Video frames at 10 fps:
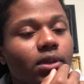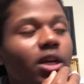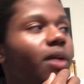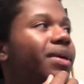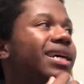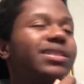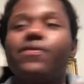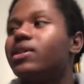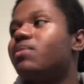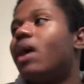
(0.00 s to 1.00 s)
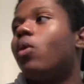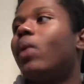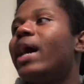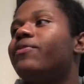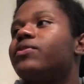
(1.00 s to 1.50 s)
Because if it's my
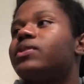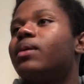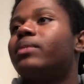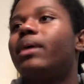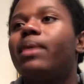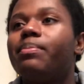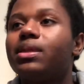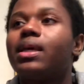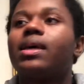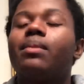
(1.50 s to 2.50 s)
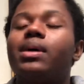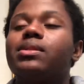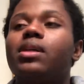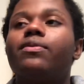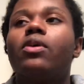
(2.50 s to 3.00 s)
wife or something, I might be thinking to
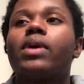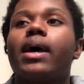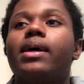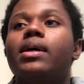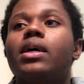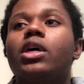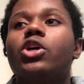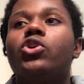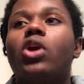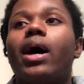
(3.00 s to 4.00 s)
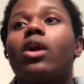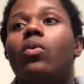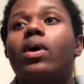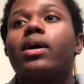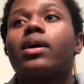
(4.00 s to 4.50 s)
myself, okay, I
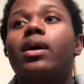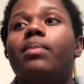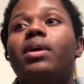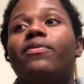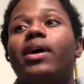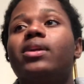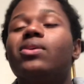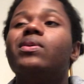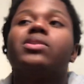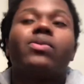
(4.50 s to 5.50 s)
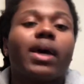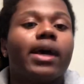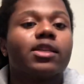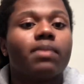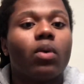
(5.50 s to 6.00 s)
don't want to come, but if I do, it's
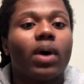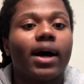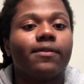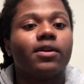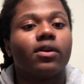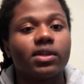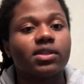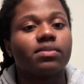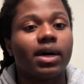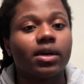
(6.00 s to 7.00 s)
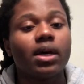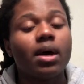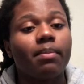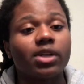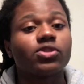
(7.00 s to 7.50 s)
okay. It's my wife. This is my
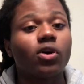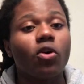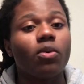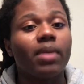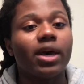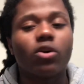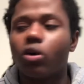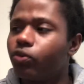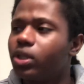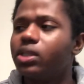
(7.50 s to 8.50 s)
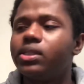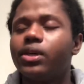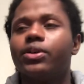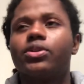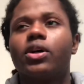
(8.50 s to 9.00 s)
soulmate or a really
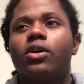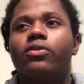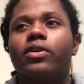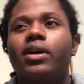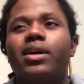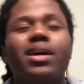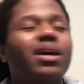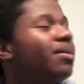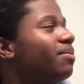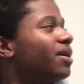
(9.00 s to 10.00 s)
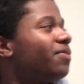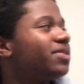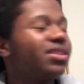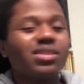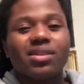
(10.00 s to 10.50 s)
serious girlfriend. But if
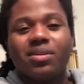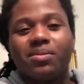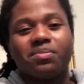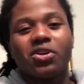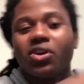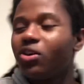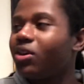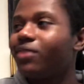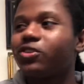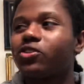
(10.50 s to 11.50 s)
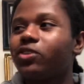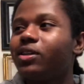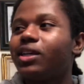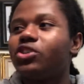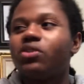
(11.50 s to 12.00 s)
it's just some girl off the
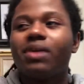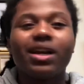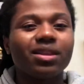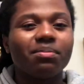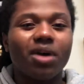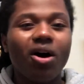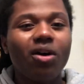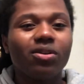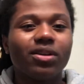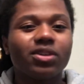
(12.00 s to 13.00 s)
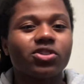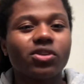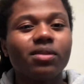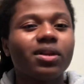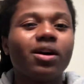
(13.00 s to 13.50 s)
street that you met at the mall or at the
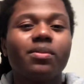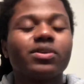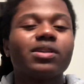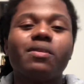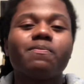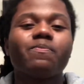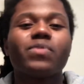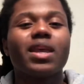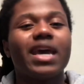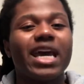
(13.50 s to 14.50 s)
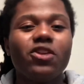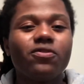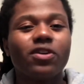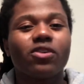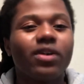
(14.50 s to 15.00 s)
strip club or something, and you
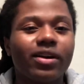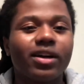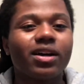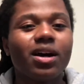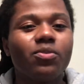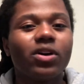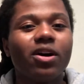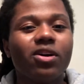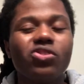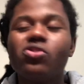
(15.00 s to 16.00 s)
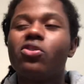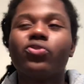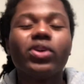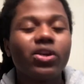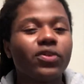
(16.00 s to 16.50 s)
fuck around and come with her, you're going to
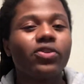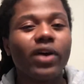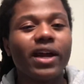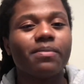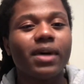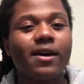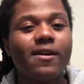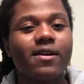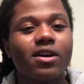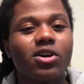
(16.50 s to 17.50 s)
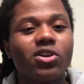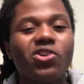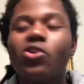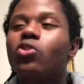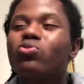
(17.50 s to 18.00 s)
really regret it, man.
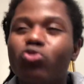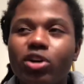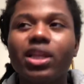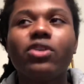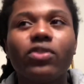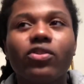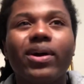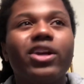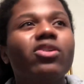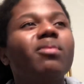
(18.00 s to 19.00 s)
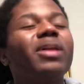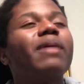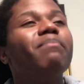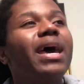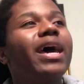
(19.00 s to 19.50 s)
You're going to really regret it. You're going to be
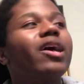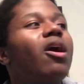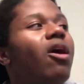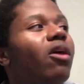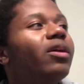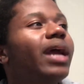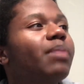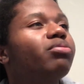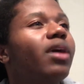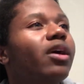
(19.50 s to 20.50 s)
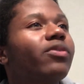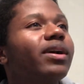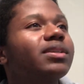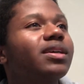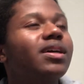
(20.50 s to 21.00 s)
like, man, all of that
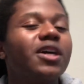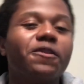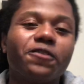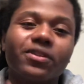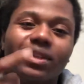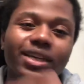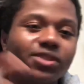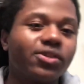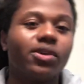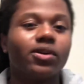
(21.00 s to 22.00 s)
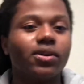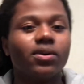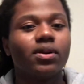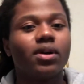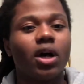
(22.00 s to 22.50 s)
progress for this
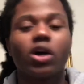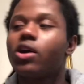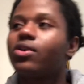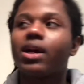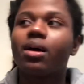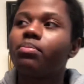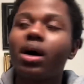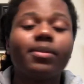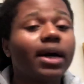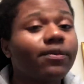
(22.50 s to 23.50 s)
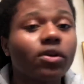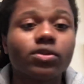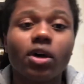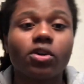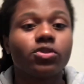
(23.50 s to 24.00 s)
girl. A girl that I'm probably not even
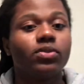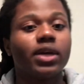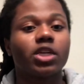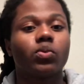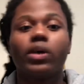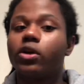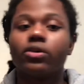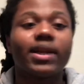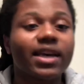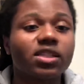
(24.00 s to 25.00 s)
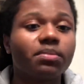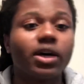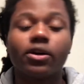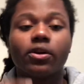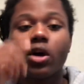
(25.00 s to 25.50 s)
going to talk to next week or next
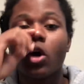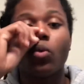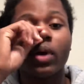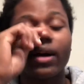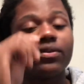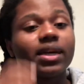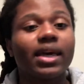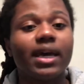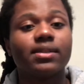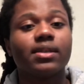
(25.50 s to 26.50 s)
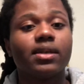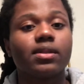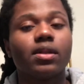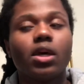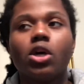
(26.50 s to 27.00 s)
month or whatever the case
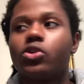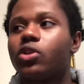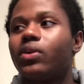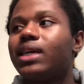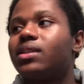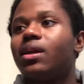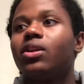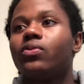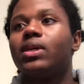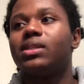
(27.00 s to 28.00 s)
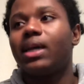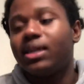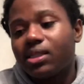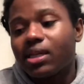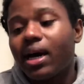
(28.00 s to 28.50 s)
is. So that's another reason
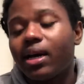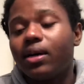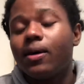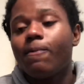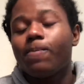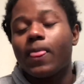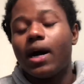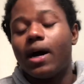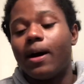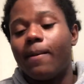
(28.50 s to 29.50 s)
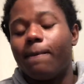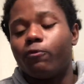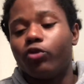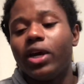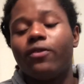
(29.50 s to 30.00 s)
that just kind of
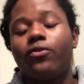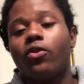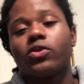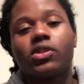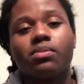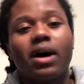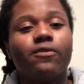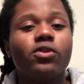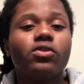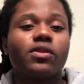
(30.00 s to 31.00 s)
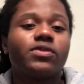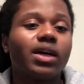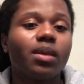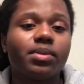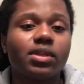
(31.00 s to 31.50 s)
reinforces my views of
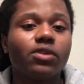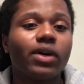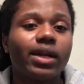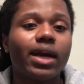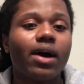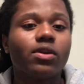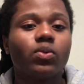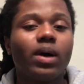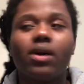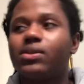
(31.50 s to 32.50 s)
celibacy right now as well.